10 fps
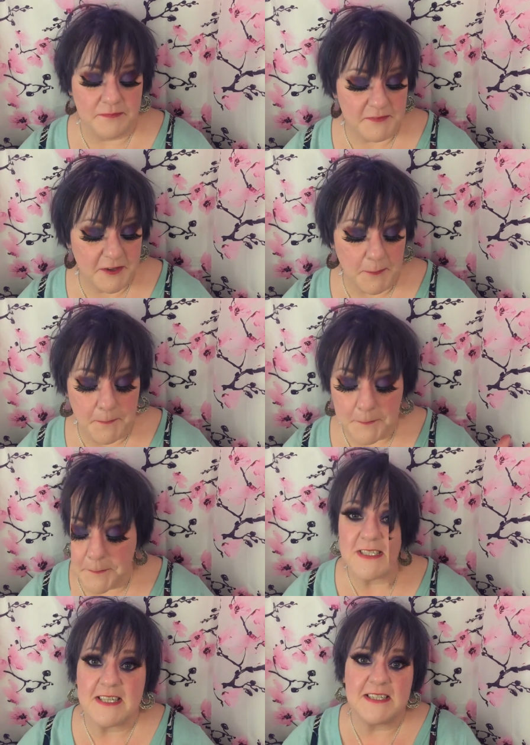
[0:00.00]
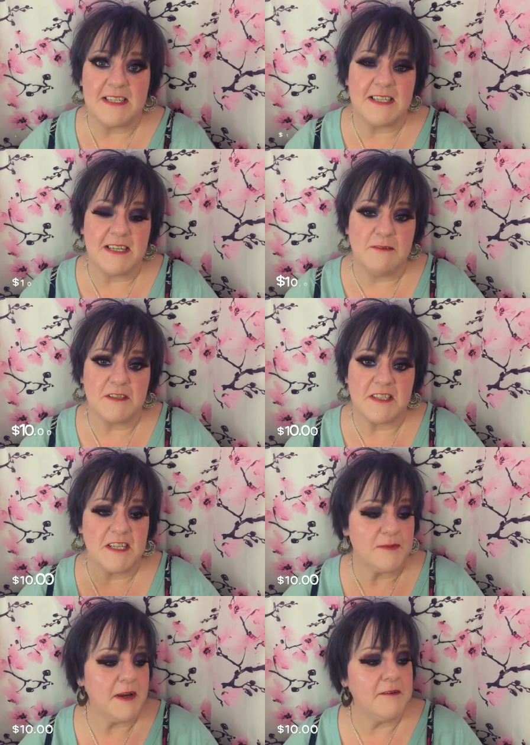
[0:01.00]
So we're going to set it down with the
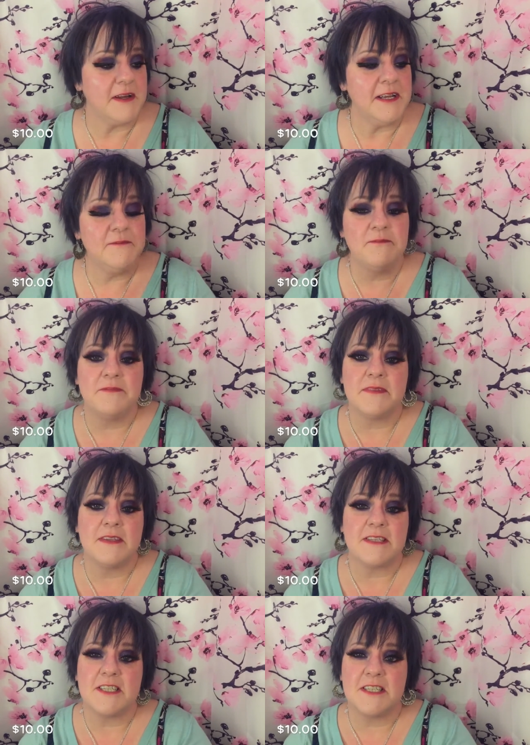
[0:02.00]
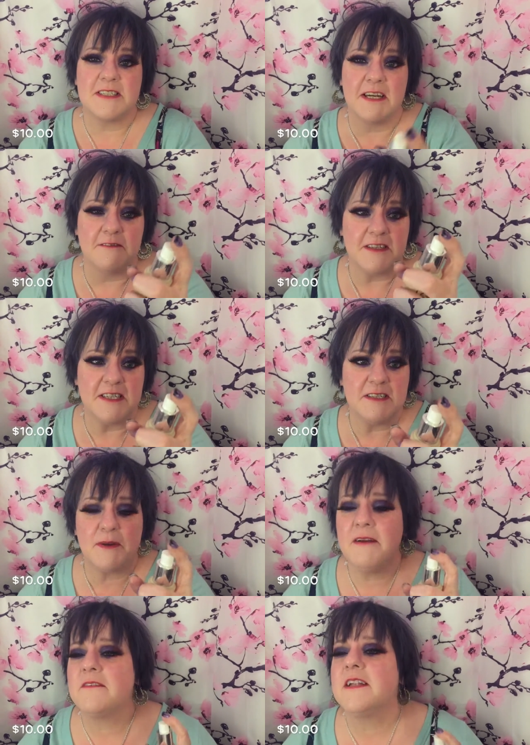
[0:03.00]
setting spray. Ready? This is just E.L.F. setting
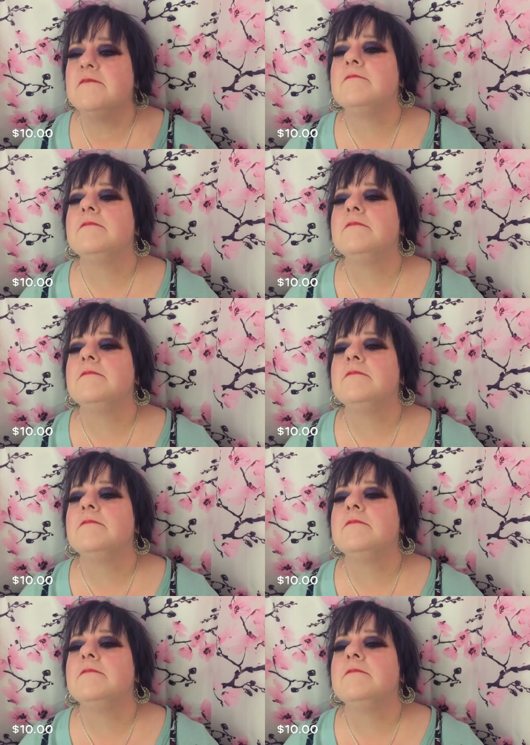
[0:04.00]
spray. Ready?